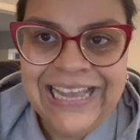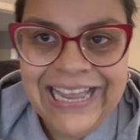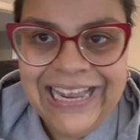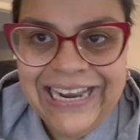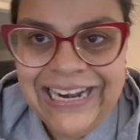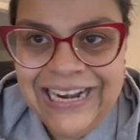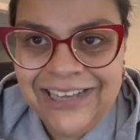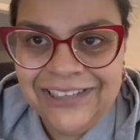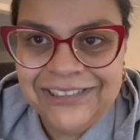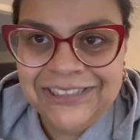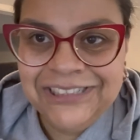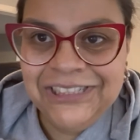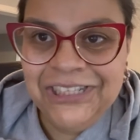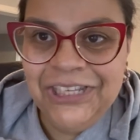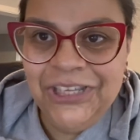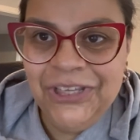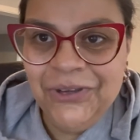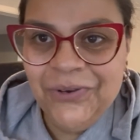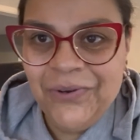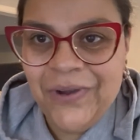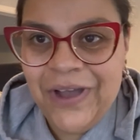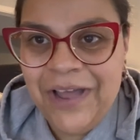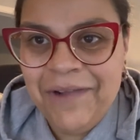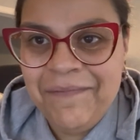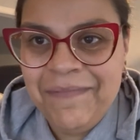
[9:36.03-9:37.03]
And I'll see
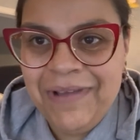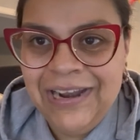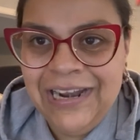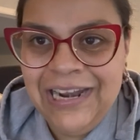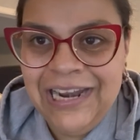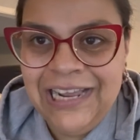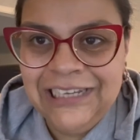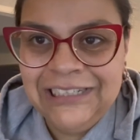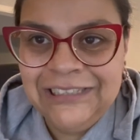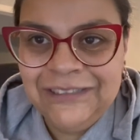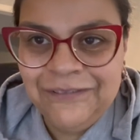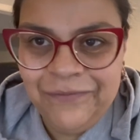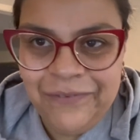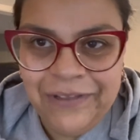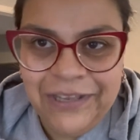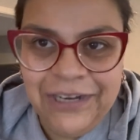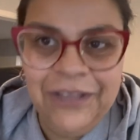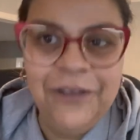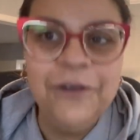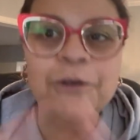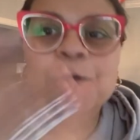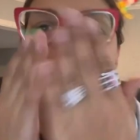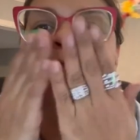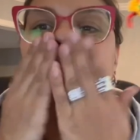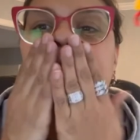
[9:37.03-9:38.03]
you on my next
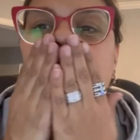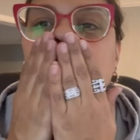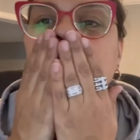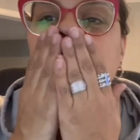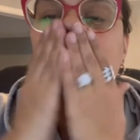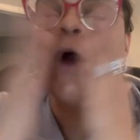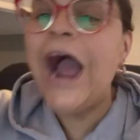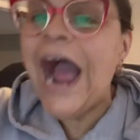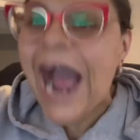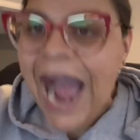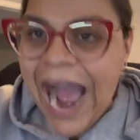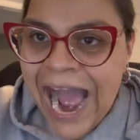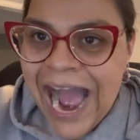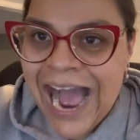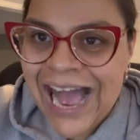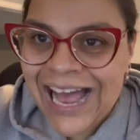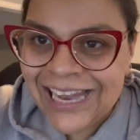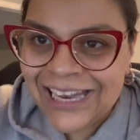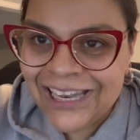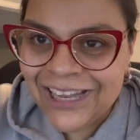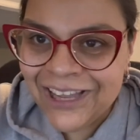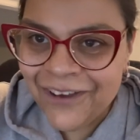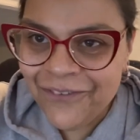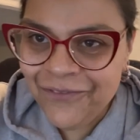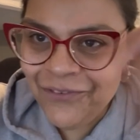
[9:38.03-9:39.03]
video. Mwah! I
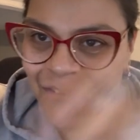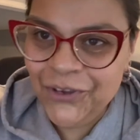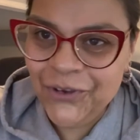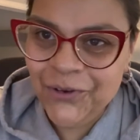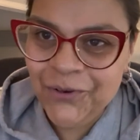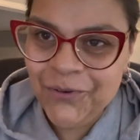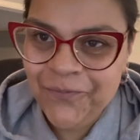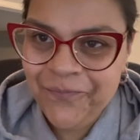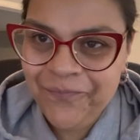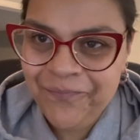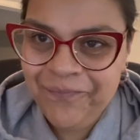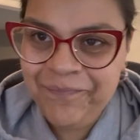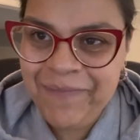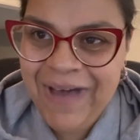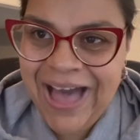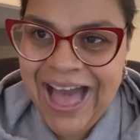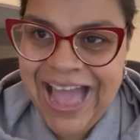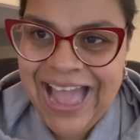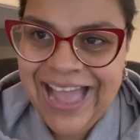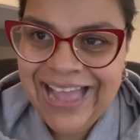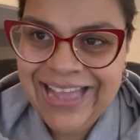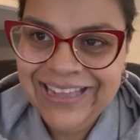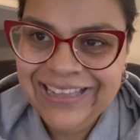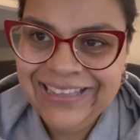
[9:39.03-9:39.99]
love you. Bye.